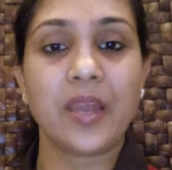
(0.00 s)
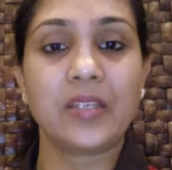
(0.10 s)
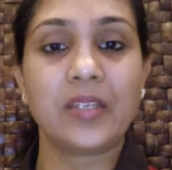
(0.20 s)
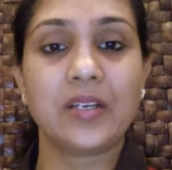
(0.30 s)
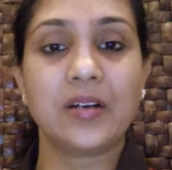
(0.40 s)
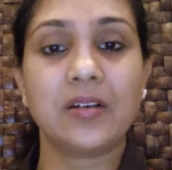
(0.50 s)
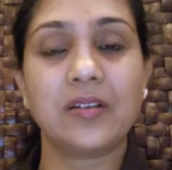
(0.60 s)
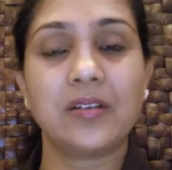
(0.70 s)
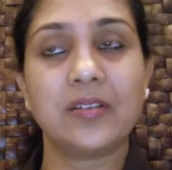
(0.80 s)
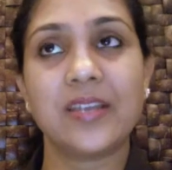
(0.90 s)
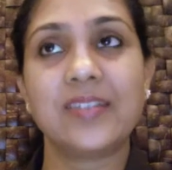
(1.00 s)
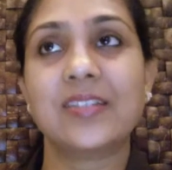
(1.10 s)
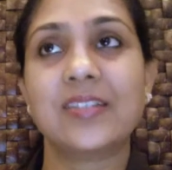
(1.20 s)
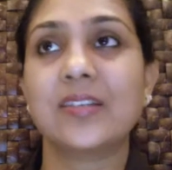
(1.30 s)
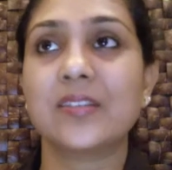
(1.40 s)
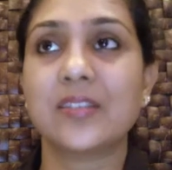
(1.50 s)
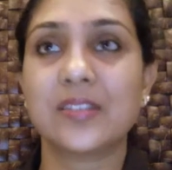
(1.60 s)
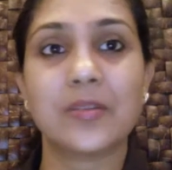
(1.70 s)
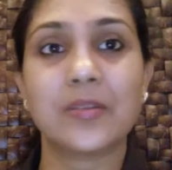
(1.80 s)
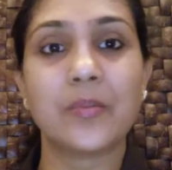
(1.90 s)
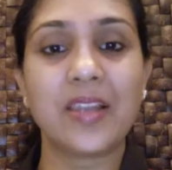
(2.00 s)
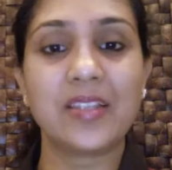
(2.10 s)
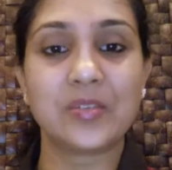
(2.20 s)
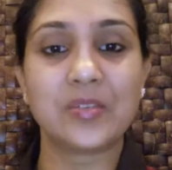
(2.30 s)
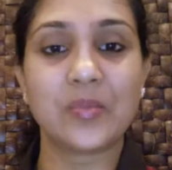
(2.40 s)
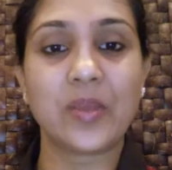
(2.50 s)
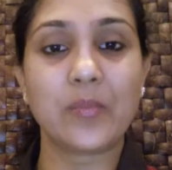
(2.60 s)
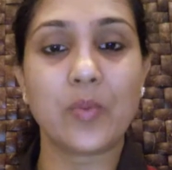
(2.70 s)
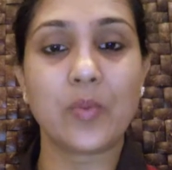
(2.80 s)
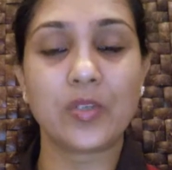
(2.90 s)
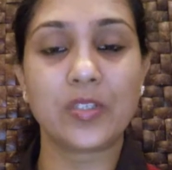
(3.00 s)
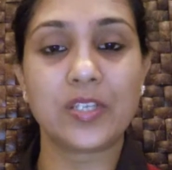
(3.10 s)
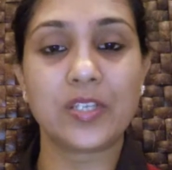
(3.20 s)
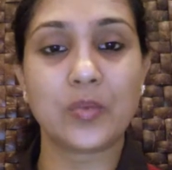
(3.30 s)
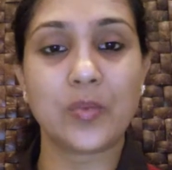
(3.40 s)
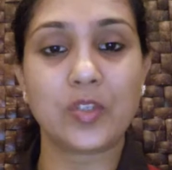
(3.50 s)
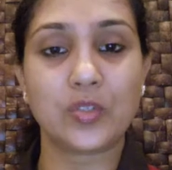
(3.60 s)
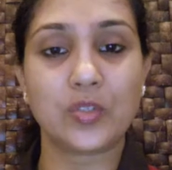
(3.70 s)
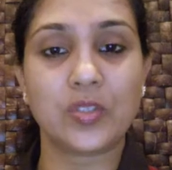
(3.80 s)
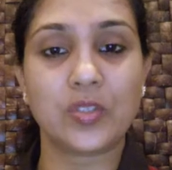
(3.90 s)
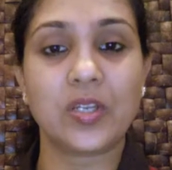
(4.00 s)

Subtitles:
And yes, the balance is very important, as you mentioned.